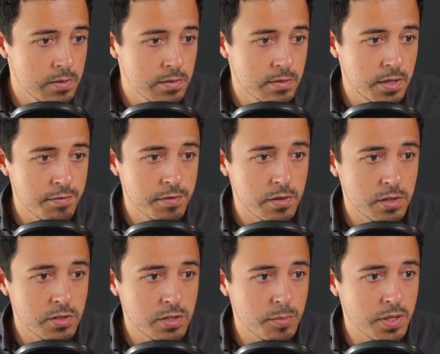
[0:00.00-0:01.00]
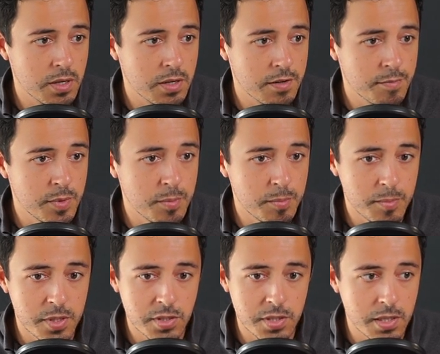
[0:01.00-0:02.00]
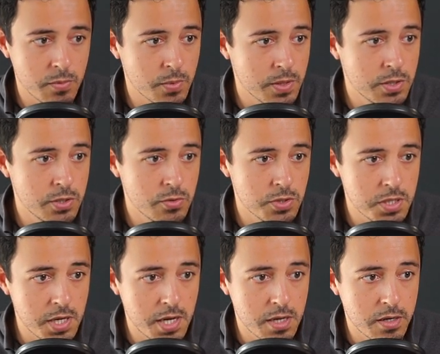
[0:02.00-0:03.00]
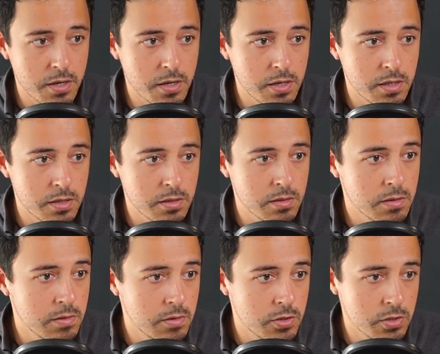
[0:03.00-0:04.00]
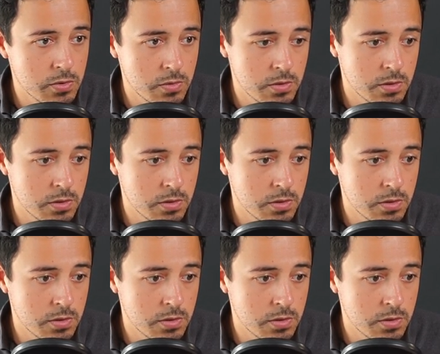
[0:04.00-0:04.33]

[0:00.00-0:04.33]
Definitely something I've been missing when using AI in code.